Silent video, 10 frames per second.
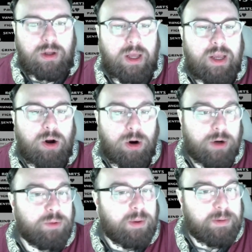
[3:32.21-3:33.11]
A
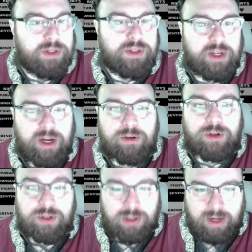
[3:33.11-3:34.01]
heart represents a
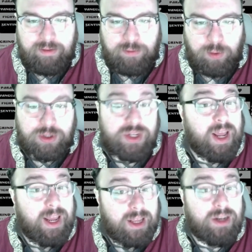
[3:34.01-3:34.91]
character's life force
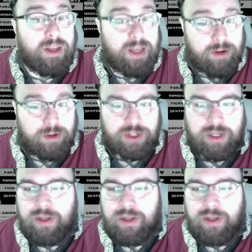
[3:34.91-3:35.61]
and energy.